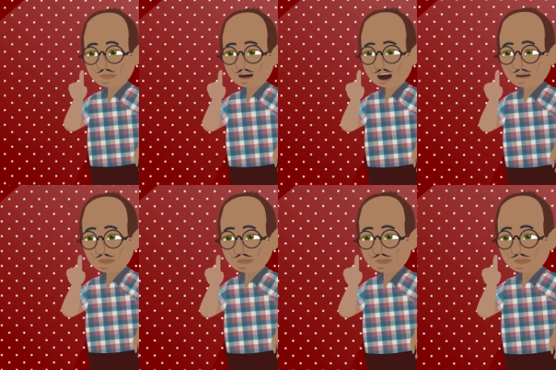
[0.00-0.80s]

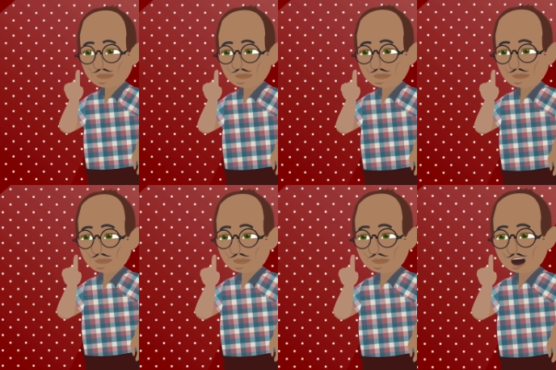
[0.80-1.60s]
Kids,
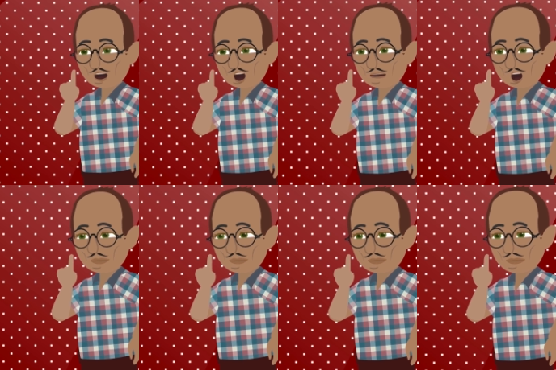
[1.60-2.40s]
don't do
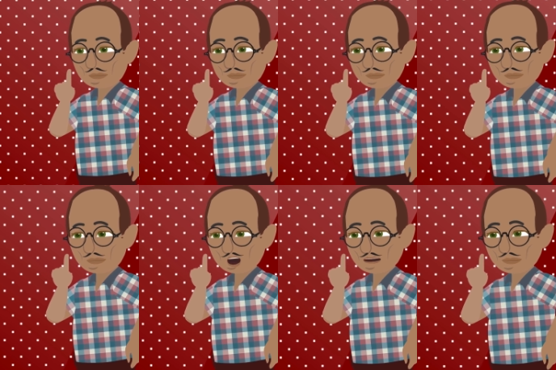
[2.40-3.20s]
drugs.
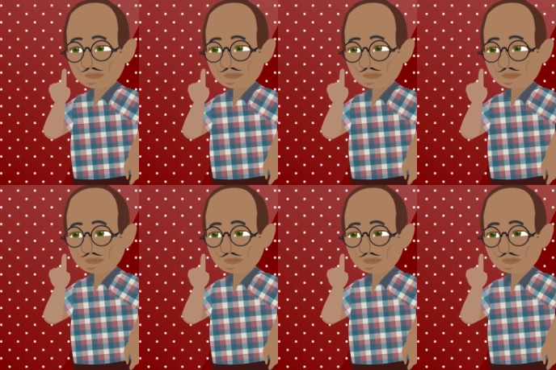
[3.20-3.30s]
Mm-hmm.